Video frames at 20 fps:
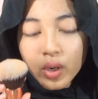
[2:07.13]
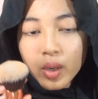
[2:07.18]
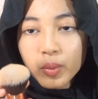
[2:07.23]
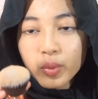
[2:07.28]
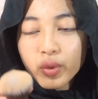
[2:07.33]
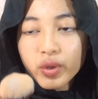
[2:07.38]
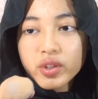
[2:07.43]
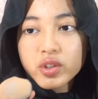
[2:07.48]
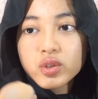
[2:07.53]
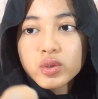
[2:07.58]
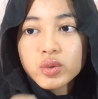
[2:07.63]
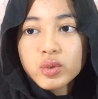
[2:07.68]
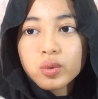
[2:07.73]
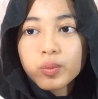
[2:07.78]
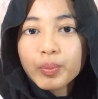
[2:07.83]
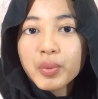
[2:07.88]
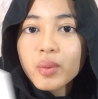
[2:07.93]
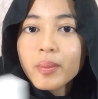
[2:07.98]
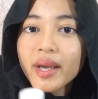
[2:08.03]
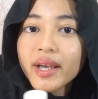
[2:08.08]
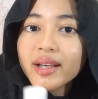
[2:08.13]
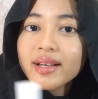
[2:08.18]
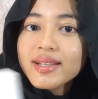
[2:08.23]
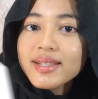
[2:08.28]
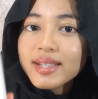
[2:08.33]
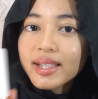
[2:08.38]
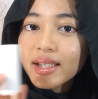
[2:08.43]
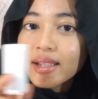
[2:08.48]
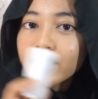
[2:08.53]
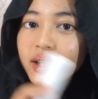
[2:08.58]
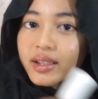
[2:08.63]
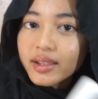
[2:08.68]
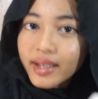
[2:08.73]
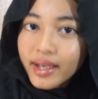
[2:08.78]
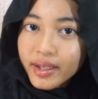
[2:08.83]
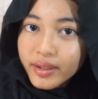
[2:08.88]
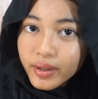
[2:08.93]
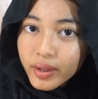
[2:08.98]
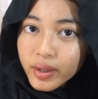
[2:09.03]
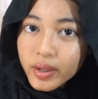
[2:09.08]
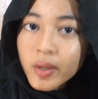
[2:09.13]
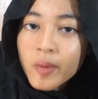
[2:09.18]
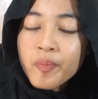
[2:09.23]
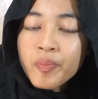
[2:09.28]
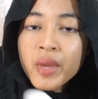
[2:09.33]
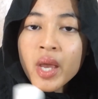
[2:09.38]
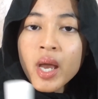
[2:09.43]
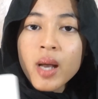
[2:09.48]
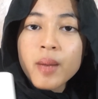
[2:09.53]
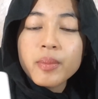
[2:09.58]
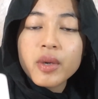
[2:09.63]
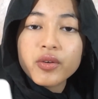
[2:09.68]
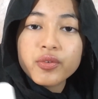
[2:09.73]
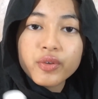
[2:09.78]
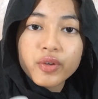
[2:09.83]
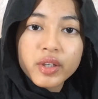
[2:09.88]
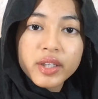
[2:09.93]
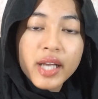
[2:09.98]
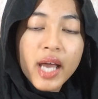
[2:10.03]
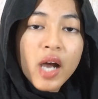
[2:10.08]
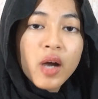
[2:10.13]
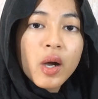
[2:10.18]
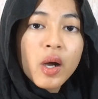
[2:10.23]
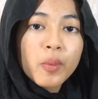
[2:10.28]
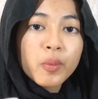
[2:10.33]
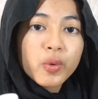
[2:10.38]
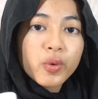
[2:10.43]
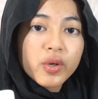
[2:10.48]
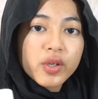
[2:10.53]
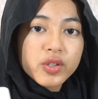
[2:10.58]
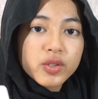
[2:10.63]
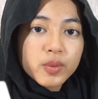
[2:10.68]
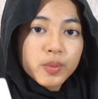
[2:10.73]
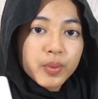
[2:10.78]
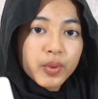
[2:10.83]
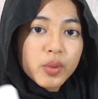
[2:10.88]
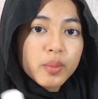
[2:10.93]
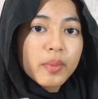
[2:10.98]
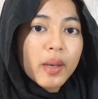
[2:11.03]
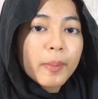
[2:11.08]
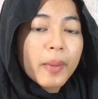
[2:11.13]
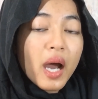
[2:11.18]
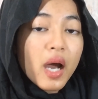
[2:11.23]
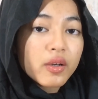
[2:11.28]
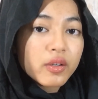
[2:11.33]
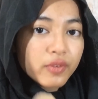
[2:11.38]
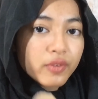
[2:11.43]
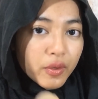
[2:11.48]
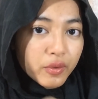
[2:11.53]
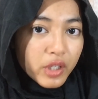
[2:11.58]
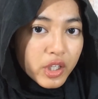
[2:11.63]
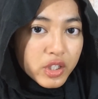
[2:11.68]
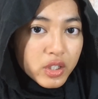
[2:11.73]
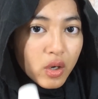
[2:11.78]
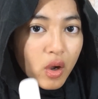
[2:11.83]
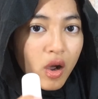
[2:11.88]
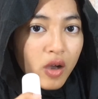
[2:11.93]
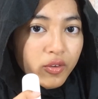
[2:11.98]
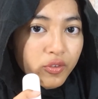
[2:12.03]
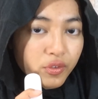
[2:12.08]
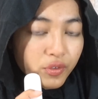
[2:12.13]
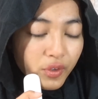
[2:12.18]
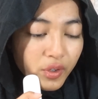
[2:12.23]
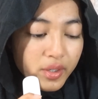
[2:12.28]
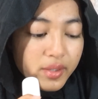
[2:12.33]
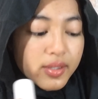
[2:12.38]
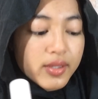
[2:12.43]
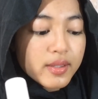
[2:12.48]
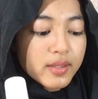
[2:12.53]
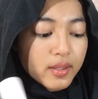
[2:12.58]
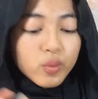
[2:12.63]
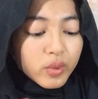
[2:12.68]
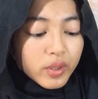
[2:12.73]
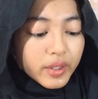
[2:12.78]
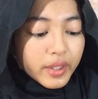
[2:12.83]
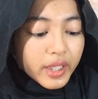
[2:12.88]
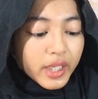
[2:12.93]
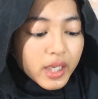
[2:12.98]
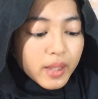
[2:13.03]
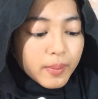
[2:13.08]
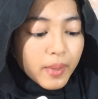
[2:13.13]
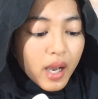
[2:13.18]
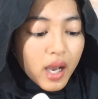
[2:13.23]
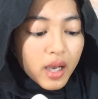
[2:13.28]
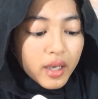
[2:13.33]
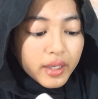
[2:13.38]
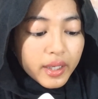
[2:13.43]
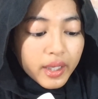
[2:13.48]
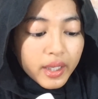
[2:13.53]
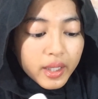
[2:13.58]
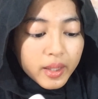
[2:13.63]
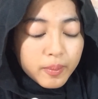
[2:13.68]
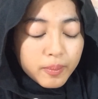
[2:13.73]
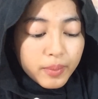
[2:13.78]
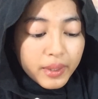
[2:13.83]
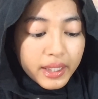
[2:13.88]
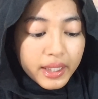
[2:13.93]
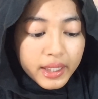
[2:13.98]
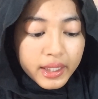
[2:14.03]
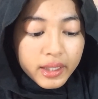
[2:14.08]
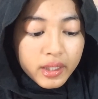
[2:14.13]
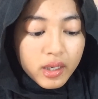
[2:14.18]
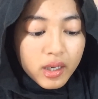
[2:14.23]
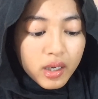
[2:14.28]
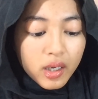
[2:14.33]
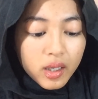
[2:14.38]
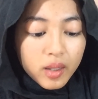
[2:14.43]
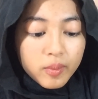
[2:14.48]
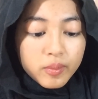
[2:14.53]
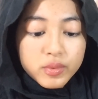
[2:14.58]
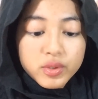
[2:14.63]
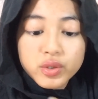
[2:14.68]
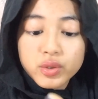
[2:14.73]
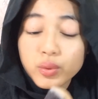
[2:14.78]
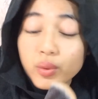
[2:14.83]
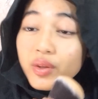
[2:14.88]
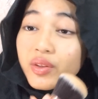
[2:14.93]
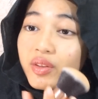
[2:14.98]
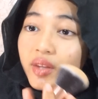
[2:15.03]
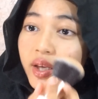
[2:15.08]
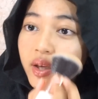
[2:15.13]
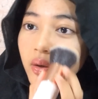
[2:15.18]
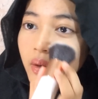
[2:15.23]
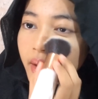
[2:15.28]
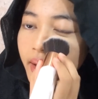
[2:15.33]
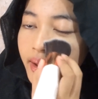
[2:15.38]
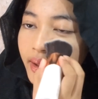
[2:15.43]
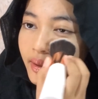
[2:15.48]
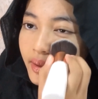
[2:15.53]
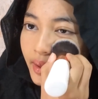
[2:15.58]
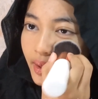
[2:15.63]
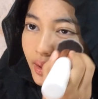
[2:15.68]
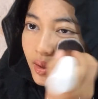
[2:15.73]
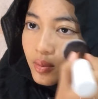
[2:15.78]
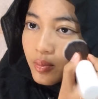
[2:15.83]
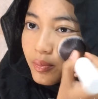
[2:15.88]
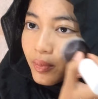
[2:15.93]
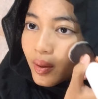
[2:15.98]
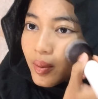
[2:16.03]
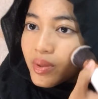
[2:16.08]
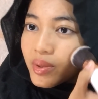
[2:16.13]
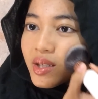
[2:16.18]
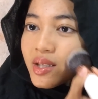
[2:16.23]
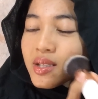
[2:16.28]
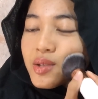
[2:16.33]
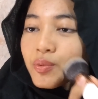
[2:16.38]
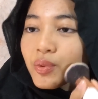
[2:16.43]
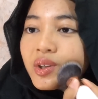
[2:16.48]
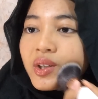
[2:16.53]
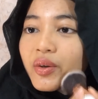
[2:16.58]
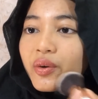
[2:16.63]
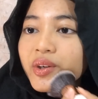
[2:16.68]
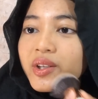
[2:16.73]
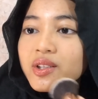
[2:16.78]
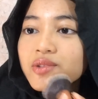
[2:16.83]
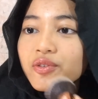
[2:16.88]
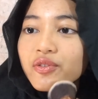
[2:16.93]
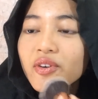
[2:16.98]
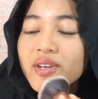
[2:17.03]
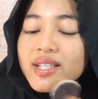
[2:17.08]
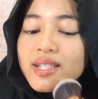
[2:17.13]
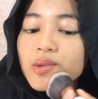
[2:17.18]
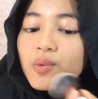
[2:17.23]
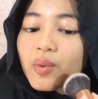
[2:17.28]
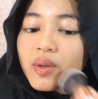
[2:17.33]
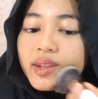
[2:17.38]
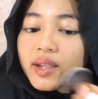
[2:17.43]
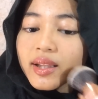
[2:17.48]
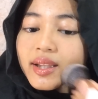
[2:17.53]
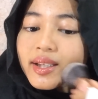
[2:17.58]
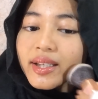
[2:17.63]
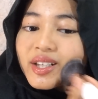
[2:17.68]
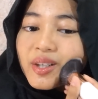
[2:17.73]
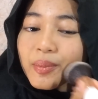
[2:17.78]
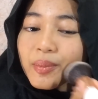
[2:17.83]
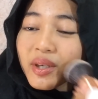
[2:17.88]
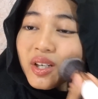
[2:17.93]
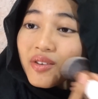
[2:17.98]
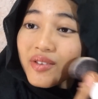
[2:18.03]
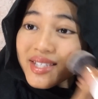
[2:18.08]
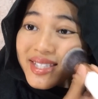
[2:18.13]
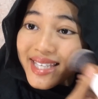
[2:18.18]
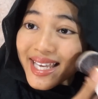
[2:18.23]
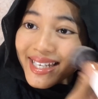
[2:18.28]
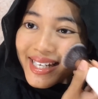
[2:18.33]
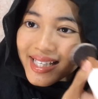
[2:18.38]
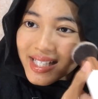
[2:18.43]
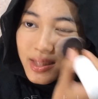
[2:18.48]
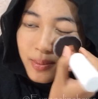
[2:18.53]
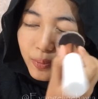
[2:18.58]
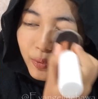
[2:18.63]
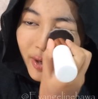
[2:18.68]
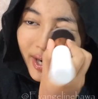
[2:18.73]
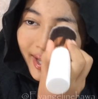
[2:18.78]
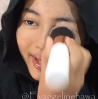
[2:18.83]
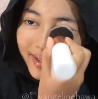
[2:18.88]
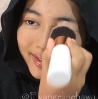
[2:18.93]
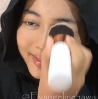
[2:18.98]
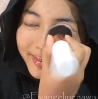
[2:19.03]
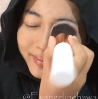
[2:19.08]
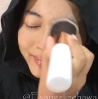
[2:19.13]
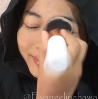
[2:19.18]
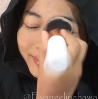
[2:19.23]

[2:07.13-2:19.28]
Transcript: I'm going to put my concealer later, but for now I'm going to put my powder foundation on first. Don't worry about it being too thick or anything, but because we're going to fix it with a little bit of setting spray.